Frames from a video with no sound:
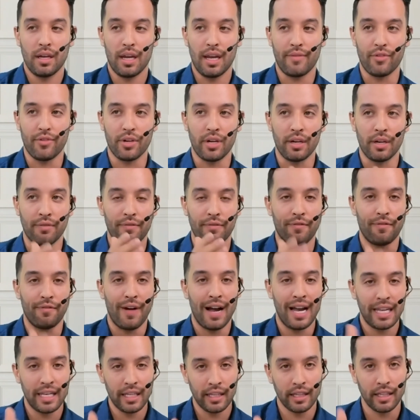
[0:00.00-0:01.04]
if you're going to
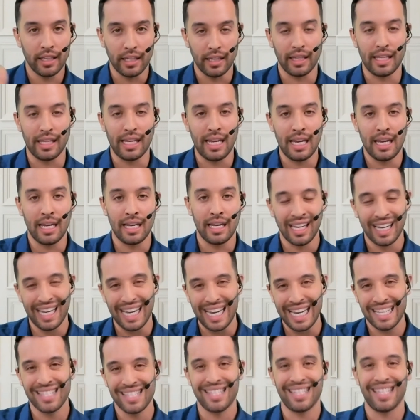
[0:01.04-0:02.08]
finally lean
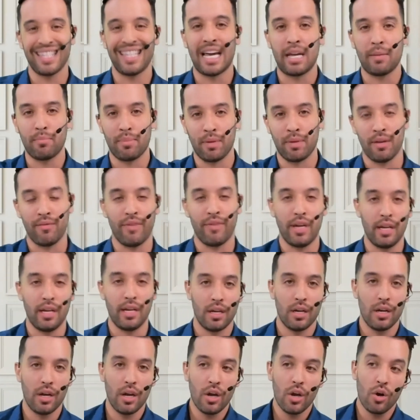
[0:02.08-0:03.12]
into that pivot,
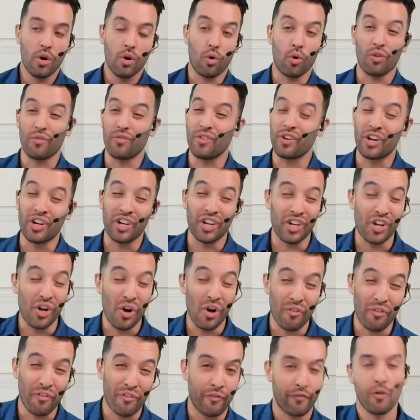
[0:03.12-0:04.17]
or if you're going to
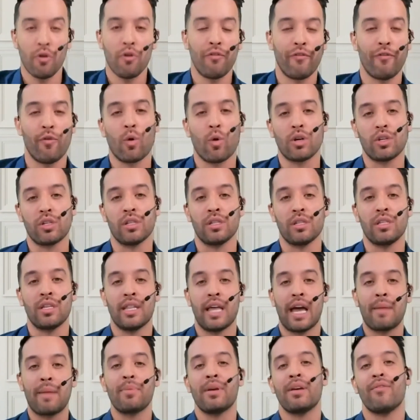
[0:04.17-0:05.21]
go full force into
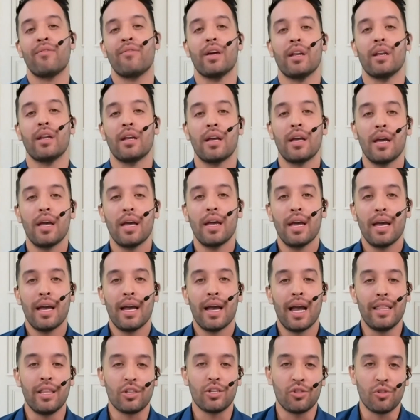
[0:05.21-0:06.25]
that pivot.
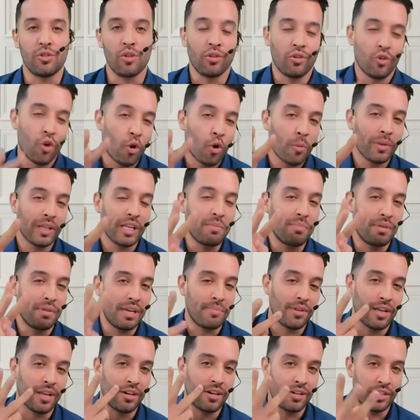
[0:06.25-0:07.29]
And there's normally
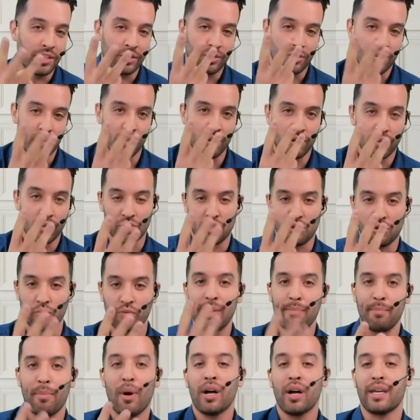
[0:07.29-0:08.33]
people that are in sort of those
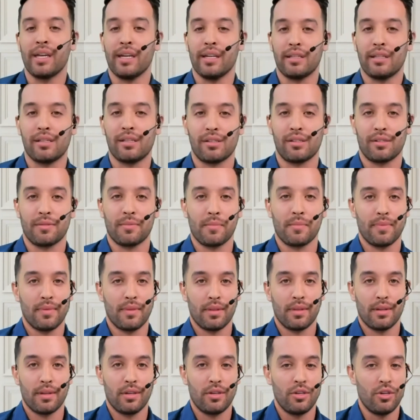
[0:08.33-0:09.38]
three buckets.
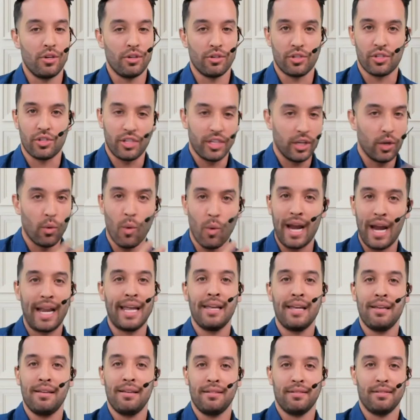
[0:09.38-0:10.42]
You're still
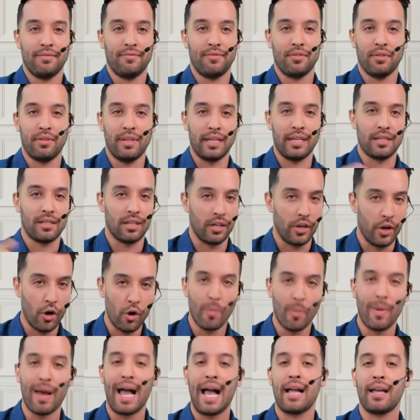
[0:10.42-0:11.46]
waiting for things to
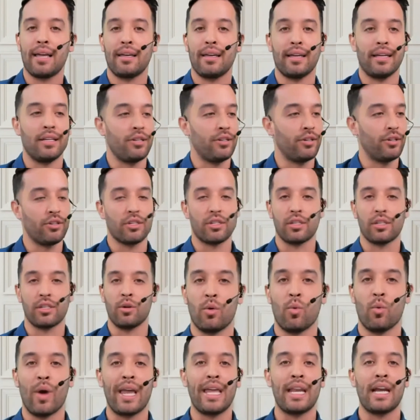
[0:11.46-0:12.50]
go back and you're just
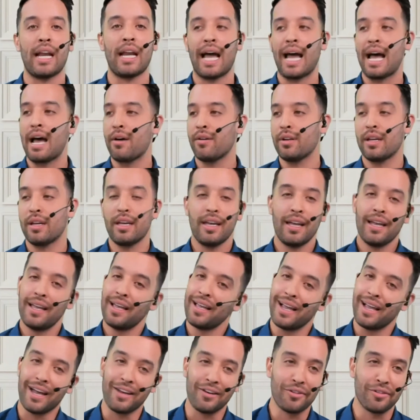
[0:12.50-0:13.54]
to wait it out.
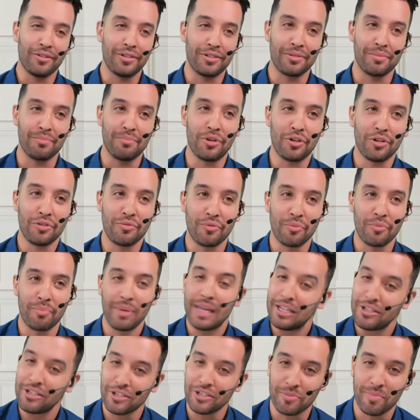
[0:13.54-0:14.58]
I know there's some beautiful
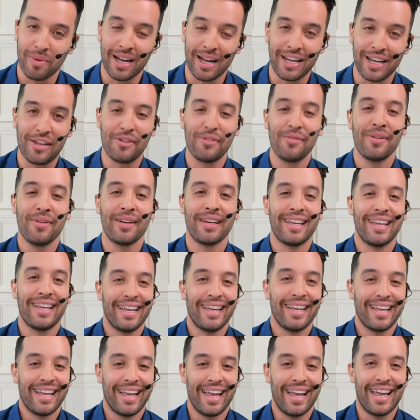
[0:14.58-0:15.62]
beaches by you,
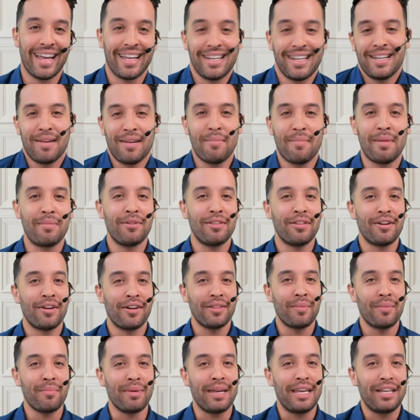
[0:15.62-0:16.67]
and maybe they're
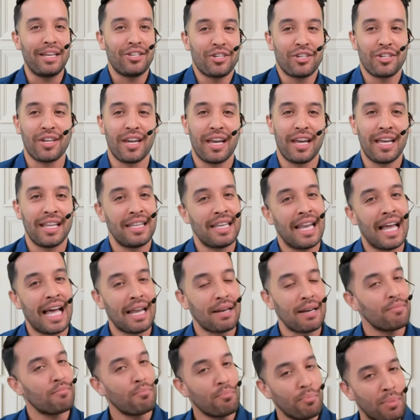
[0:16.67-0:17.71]
on the beach and
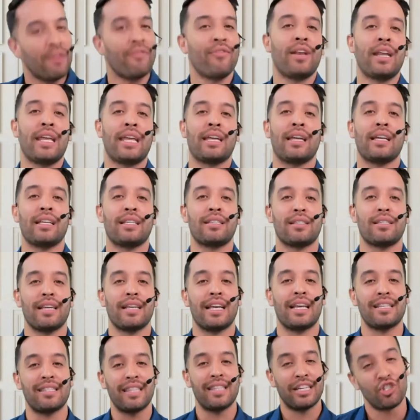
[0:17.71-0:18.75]
not pivoting as
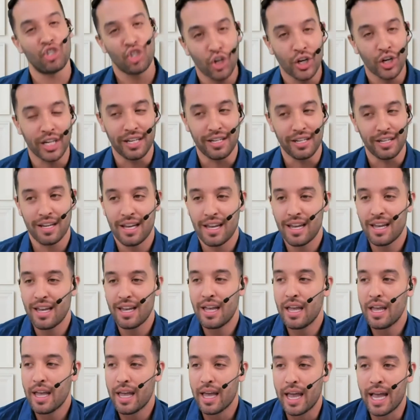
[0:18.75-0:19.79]
they should.
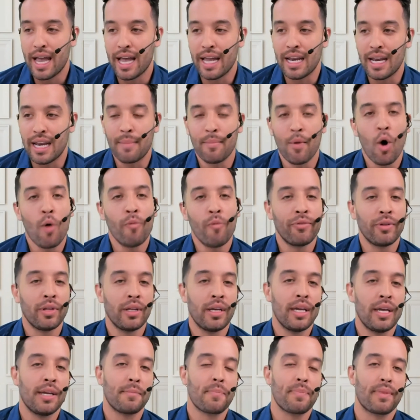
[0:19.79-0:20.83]
And I'm
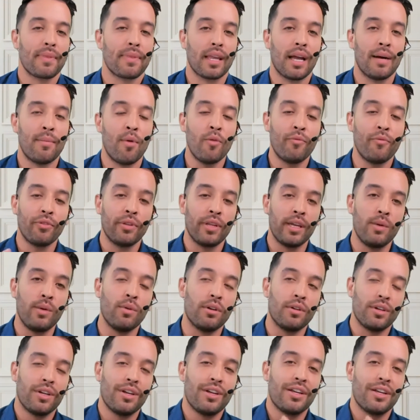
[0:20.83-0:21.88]
hopefully
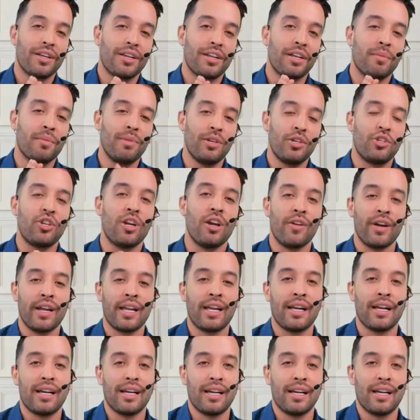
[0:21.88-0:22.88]
going to be sharing